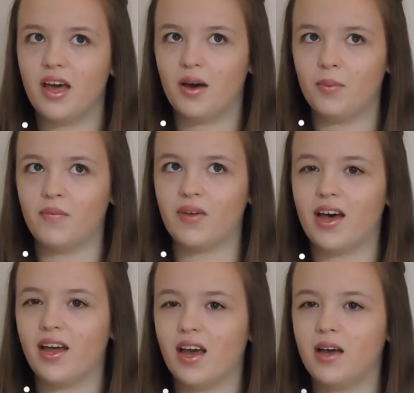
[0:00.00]
However,
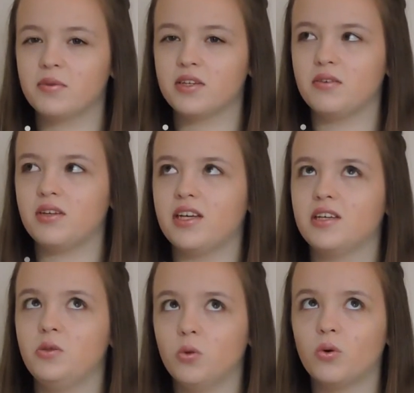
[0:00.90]
I absolutely
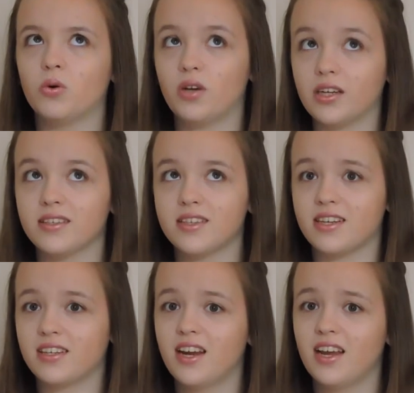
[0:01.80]
adore
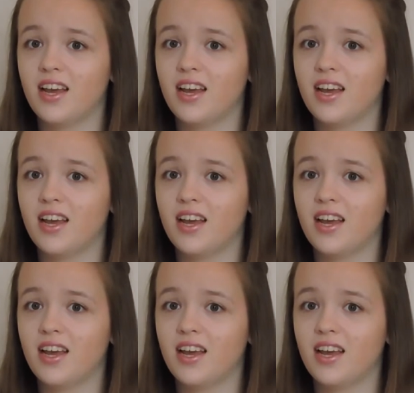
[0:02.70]
dancing.